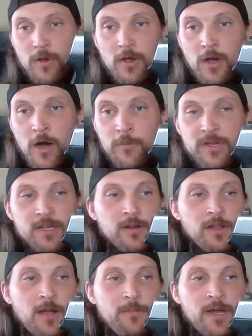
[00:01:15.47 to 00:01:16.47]
albeit a
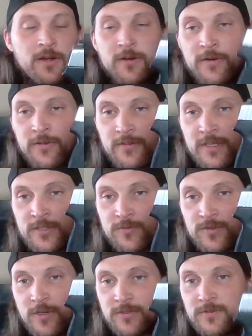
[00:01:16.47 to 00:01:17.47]
lot better, this
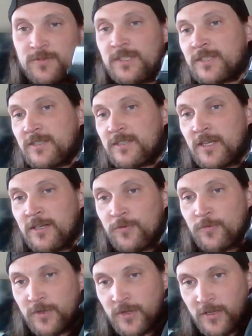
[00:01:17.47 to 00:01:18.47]
was also discontinued
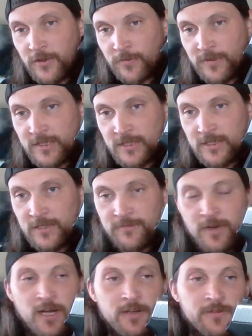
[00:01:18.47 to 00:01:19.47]
with the
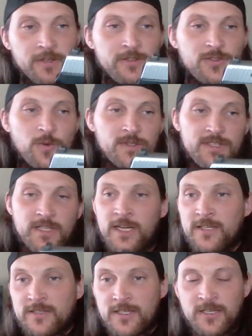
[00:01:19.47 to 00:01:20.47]
365 in
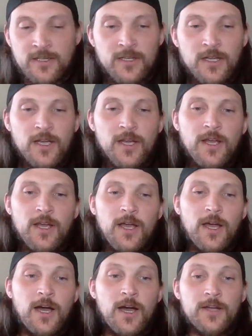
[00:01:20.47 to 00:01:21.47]
2018.
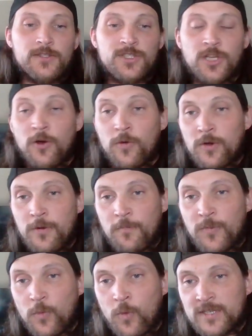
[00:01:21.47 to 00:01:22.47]
So,
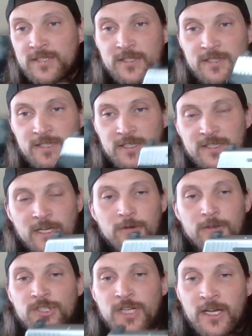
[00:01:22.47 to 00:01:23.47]
what did Sig
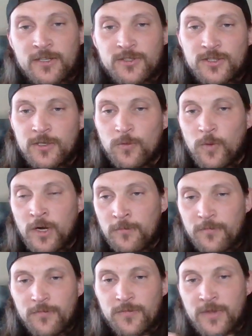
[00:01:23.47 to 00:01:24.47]
Sauer change?
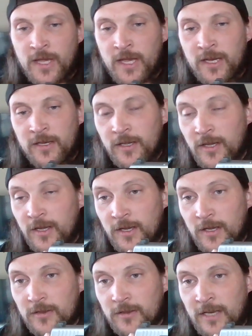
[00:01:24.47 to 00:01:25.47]
Well, they
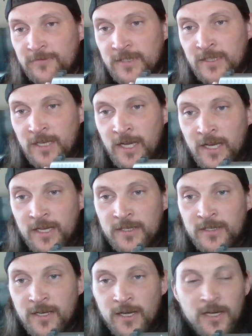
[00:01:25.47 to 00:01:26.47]
left it
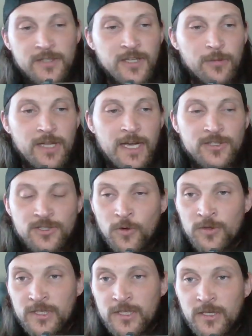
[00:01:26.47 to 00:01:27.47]
a double action
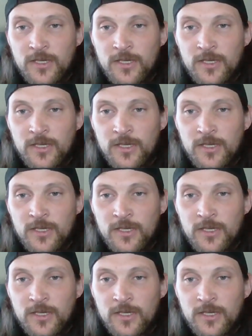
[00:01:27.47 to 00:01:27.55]
only,